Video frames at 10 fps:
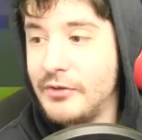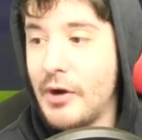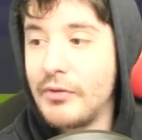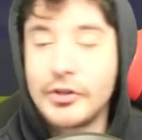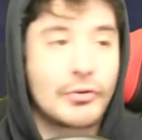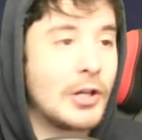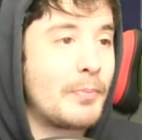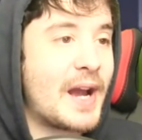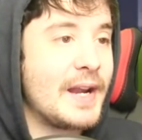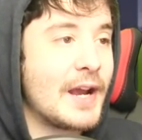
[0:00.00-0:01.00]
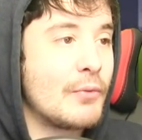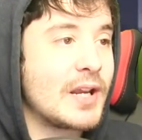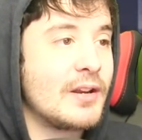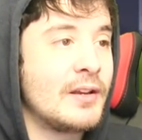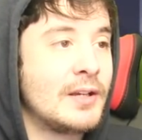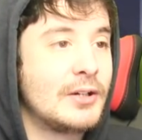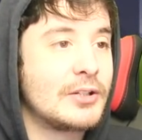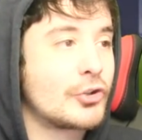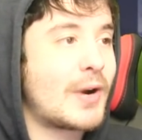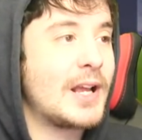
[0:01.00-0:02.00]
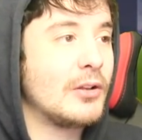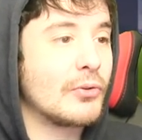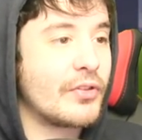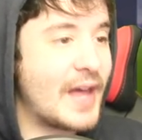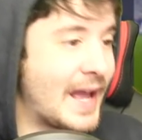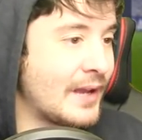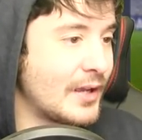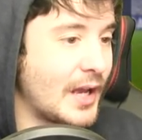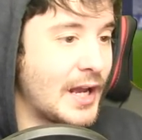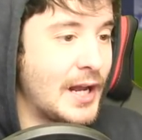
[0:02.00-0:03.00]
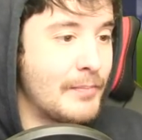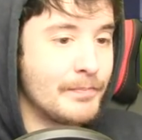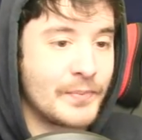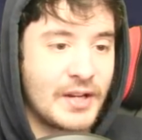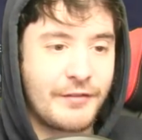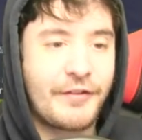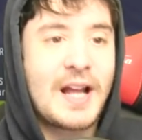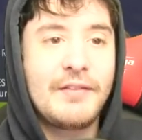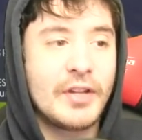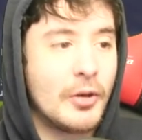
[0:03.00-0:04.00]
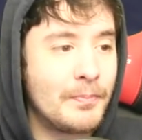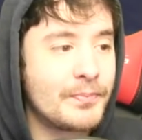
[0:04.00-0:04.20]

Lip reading: you know the drill by now. We're going to try our luck there. 5 of them.